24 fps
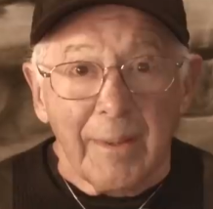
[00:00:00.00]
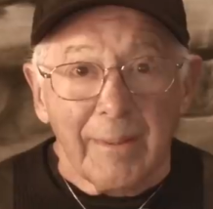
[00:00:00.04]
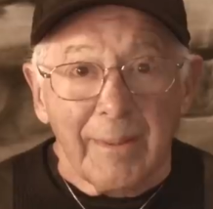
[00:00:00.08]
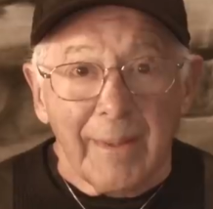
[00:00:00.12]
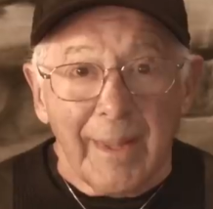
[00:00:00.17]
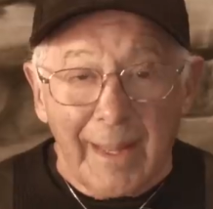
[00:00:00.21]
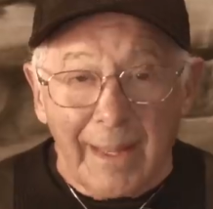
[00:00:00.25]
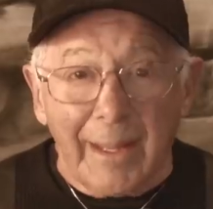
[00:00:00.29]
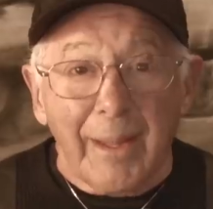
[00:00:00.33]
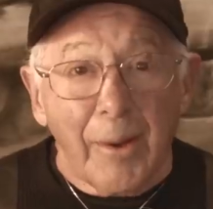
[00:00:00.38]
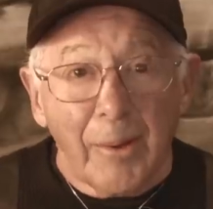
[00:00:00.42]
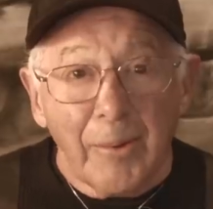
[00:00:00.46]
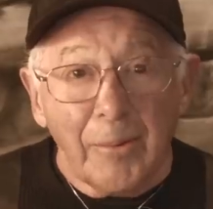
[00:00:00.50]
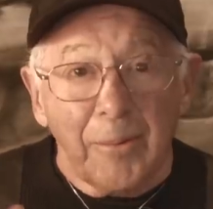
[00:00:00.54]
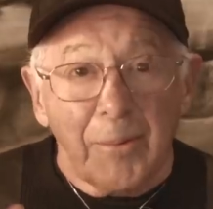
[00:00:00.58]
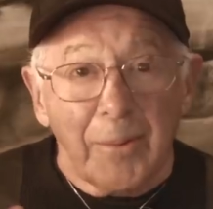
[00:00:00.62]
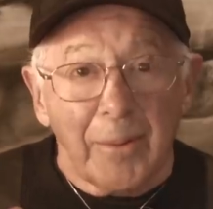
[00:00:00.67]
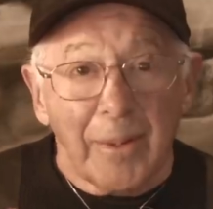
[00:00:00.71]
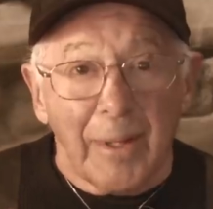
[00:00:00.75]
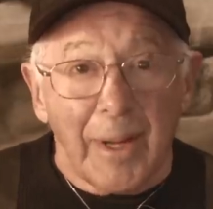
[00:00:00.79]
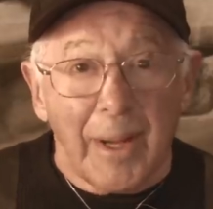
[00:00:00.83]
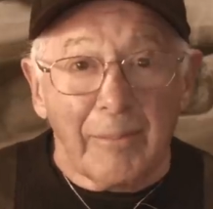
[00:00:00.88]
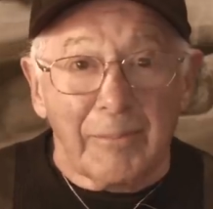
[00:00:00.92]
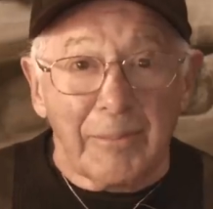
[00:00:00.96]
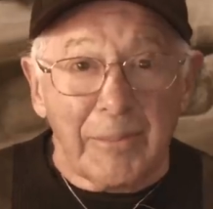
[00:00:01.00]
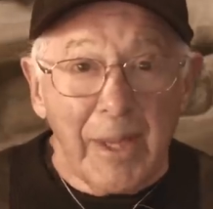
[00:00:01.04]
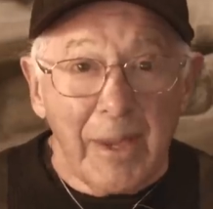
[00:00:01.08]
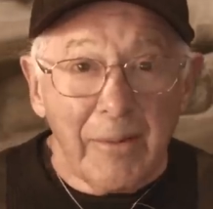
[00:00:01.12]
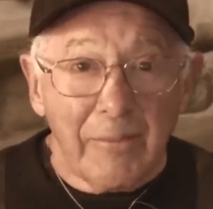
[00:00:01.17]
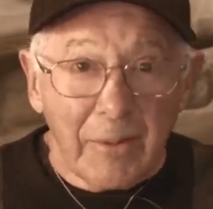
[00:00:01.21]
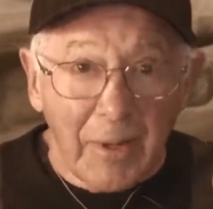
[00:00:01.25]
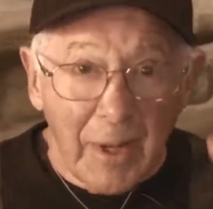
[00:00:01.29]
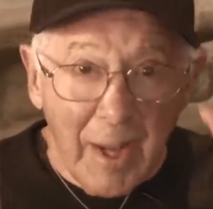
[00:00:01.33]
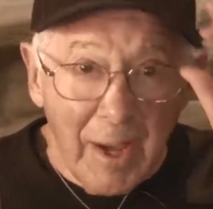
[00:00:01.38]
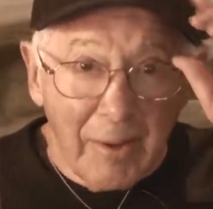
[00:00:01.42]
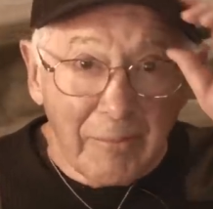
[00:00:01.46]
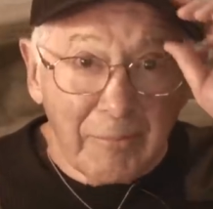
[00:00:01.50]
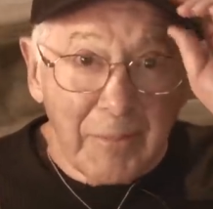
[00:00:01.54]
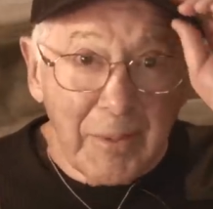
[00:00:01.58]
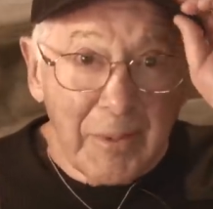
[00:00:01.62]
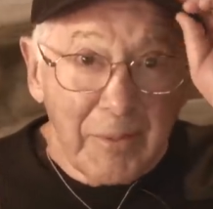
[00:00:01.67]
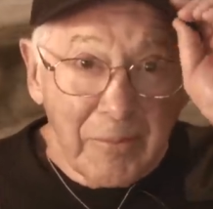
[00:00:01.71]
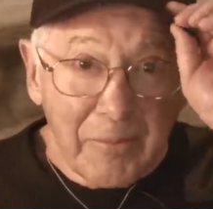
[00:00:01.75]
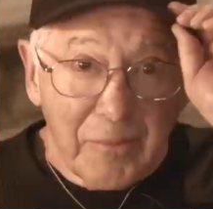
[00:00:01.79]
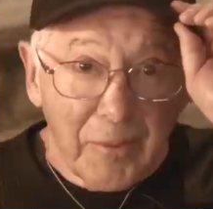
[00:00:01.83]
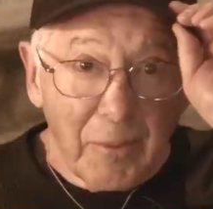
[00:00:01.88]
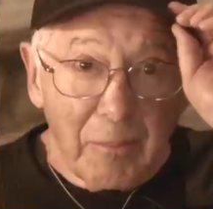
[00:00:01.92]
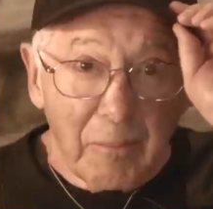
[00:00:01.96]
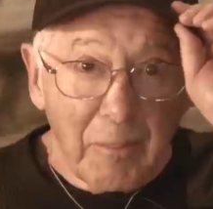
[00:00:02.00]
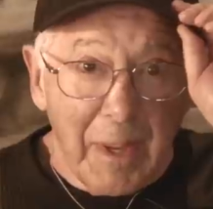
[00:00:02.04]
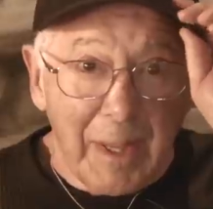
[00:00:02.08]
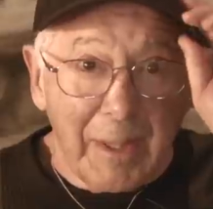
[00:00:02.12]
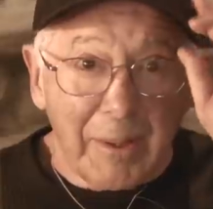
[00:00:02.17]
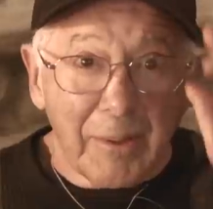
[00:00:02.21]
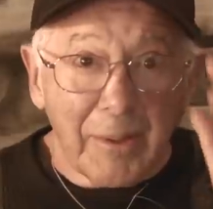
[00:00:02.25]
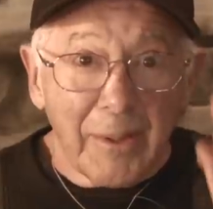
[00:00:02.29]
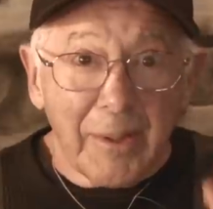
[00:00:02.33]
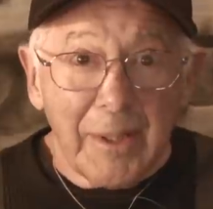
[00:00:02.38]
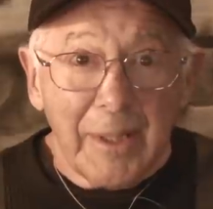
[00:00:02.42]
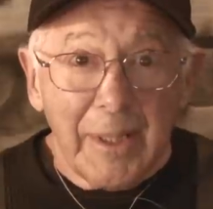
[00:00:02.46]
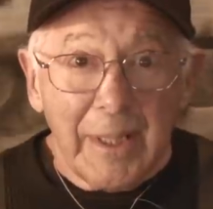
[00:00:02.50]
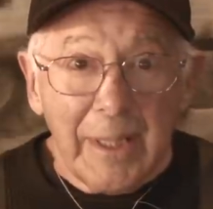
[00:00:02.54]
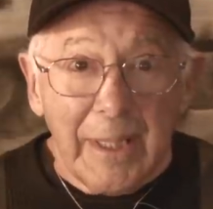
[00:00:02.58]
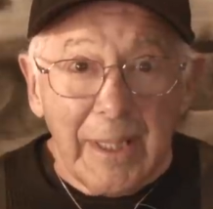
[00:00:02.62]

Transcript: Hello, I'm David Hoffman, filmmaker,